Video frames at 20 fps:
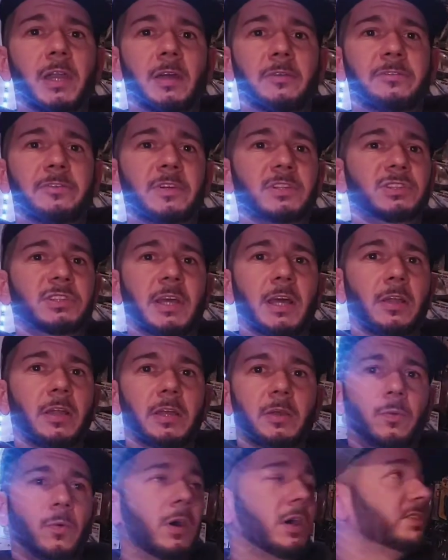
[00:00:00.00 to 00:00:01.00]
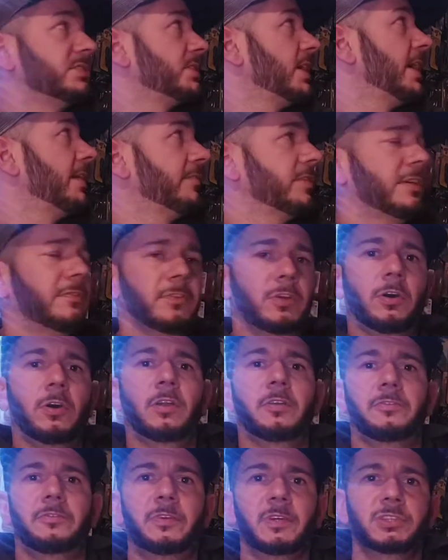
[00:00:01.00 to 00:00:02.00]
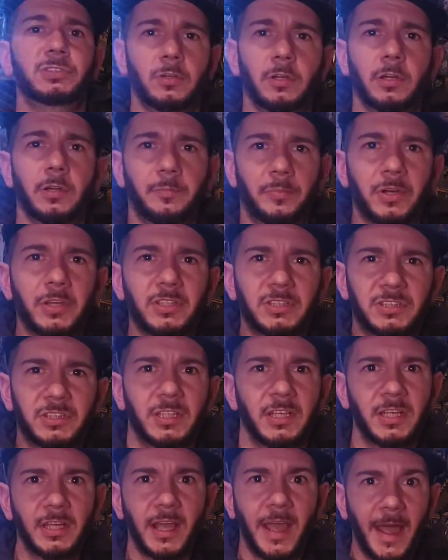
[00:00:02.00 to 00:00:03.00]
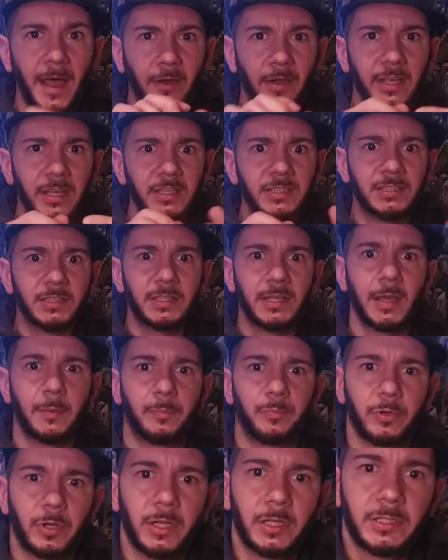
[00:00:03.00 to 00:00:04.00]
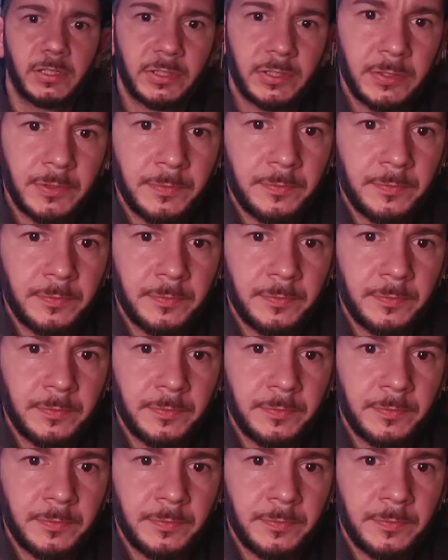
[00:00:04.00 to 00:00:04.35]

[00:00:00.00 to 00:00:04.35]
I fished that like once. I haven't even caught a fish on it, but you see how easy that breaks?